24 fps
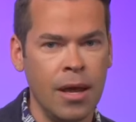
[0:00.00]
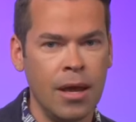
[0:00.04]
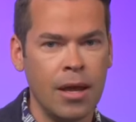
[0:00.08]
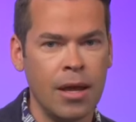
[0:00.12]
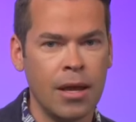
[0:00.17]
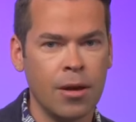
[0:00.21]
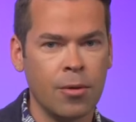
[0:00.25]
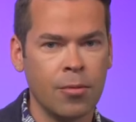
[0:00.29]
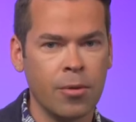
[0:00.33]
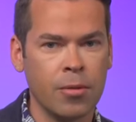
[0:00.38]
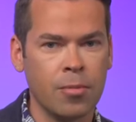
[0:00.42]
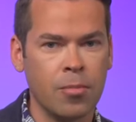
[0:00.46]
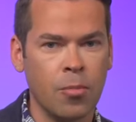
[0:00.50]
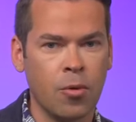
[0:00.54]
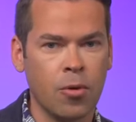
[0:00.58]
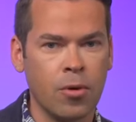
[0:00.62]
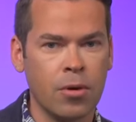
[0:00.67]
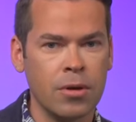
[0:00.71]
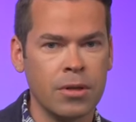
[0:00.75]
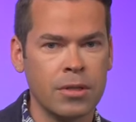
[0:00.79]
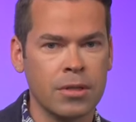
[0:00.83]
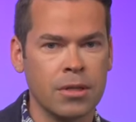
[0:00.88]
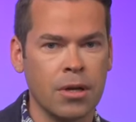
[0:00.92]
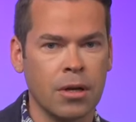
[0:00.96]
Here with
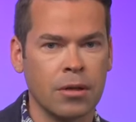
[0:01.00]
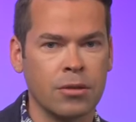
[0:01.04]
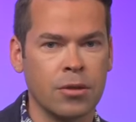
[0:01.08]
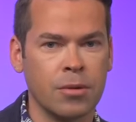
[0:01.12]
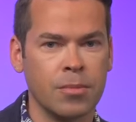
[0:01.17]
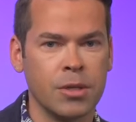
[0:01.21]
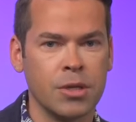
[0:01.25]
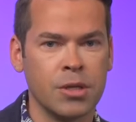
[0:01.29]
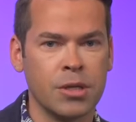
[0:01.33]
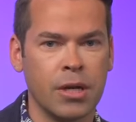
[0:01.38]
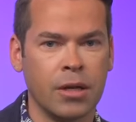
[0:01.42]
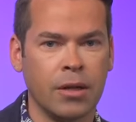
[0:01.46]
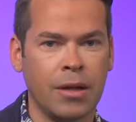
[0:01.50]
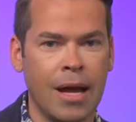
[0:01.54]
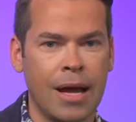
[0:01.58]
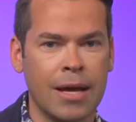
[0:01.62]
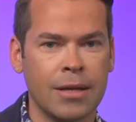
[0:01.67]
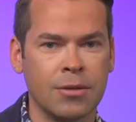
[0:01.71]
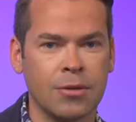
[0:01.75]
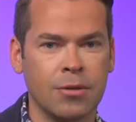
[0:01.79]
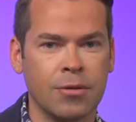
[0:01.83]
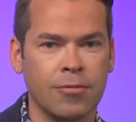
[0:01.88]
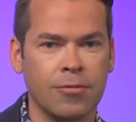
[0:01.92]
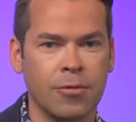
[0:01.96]
more is Dr. Michel
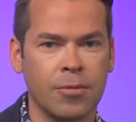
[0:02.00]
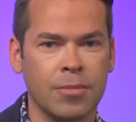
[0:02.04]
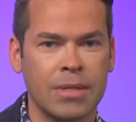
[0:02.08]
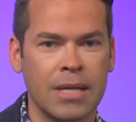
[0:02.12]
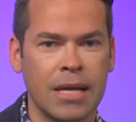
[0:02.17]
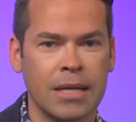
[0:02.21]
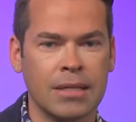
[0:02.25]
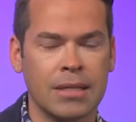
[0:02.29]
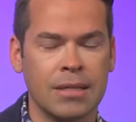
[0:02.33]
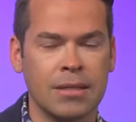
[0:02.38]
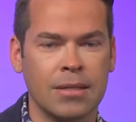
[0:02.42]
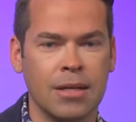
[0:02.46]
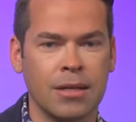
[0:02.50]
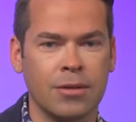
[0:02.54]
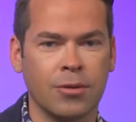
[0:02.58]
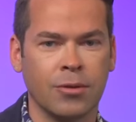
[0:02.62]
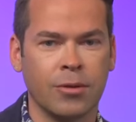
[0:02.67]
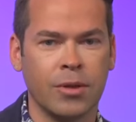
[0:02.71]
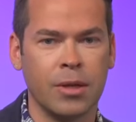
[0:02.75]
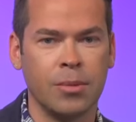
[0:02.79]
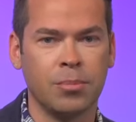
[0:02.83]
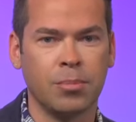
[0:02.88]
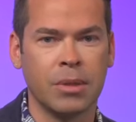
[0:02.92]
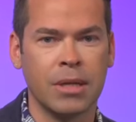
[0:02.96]
Azer from Texas Dental
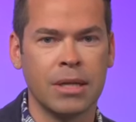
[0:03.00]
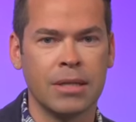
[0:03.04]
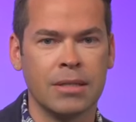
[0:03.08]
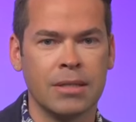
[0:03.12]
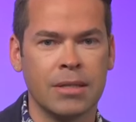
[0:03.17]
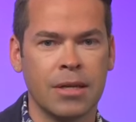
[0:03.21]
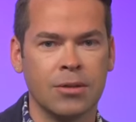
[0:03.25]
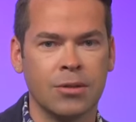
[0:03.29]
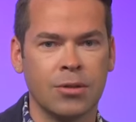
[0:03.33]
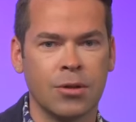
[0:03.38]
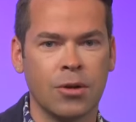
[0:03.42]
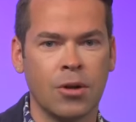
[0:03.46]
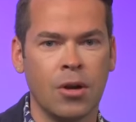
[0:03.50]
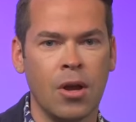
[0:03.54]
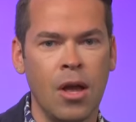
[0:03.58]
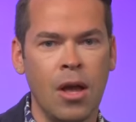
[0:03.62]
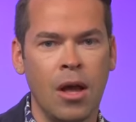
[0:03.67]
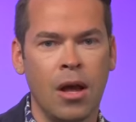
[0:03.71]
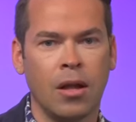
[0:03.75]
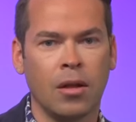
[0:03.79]
Implant Center,